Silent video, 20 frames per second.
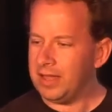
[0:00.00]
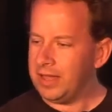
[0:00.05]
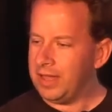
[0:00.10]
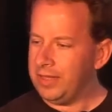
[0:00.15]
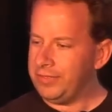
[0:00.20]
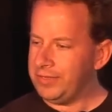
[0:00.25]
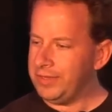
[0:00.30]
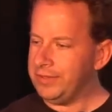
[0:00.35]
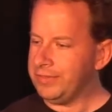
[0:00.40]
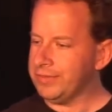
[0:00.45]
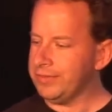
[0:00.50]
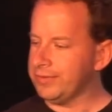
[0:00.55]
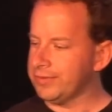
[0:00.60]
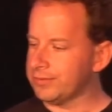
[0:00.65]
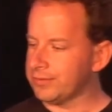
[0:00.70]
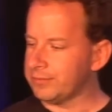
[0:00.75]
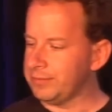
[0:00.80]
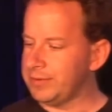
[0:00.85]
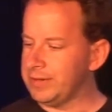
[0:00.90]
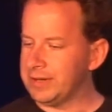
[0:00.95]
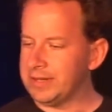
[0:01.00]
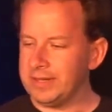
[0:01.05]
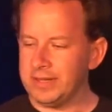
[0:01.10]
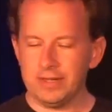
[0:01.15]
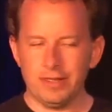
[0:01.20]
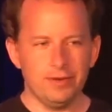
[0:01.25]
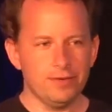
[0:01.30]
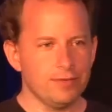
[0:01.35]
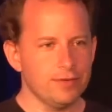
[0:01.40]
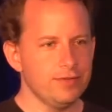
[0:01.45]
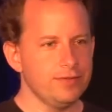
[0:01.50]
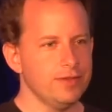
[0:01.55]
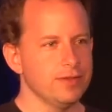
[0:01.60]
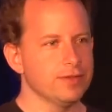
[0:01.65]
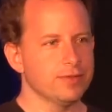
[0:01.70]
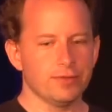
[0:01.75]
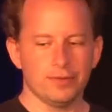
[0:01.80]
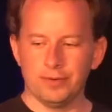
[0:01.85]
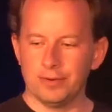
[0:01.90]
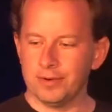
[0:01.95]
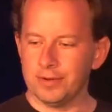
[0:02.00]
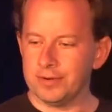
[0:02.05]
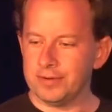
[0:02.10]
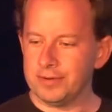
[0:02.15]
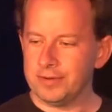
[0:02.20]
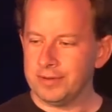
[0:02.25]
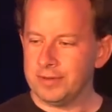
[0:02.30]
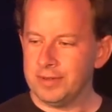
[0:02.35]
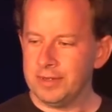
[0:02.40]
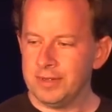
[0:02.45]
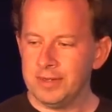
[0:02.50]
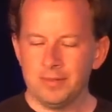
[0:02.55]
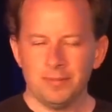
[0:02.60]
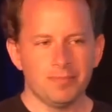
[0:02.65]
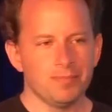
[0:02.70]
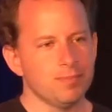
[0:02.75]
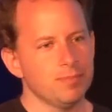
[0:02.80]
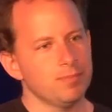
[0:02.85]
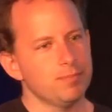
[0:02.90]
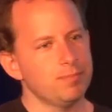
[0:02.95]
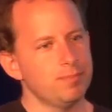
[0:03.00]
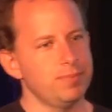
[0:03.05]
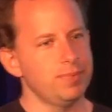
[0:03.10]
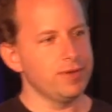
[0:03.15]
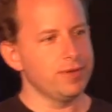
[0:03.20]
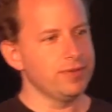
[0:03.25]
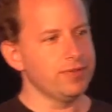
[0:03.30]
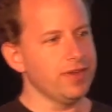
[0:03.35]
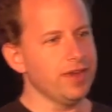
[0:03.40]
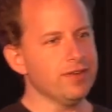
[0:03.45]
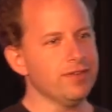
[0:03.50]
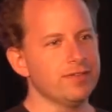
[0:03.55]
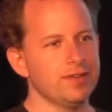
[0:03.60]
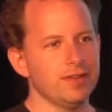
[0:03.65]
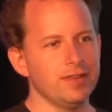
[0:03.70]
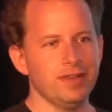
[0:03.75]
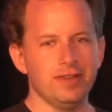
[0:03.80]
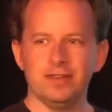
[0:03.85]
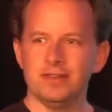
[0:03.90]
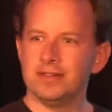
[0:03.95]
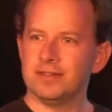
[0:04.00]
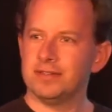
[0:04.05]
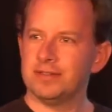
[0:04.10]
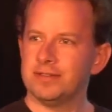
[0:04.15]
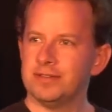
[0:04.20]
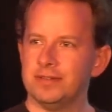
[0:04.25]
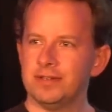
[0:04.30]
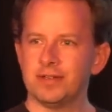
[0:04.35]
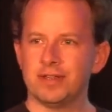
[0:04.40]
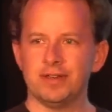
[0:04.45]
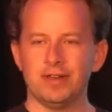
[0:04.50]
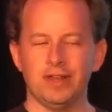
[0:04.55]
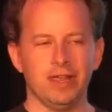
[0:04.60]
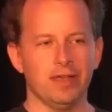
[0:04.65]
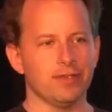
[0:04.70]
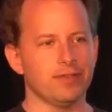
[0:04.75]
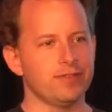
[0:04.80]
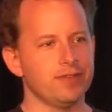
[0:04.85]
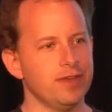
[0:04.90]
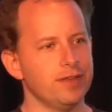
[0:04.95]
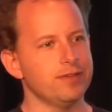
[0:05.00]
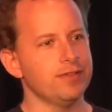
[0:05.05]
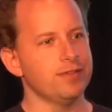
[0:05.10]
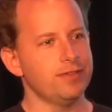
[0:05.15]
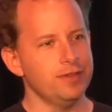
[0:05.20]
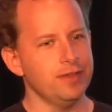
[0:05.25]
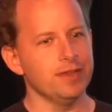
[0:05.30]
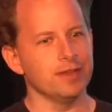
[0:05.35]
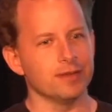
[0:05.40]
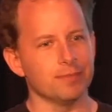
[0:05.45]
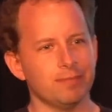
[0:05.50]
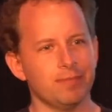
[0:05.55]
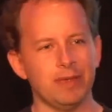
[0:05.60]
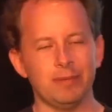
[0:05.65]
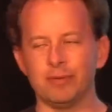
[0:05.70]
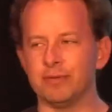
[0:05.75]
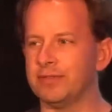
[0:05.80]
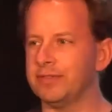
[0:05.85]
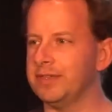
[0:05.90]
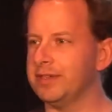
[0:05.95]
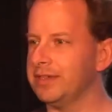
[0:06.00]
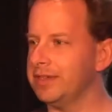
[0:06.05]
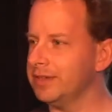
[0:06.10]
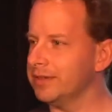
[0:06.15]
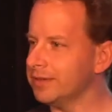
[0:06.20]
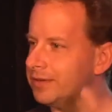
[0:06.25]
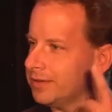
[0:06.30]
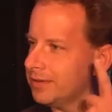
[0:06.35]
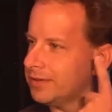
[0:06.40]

I think this is a really interesting thought because actually you can now start to think, people thinking,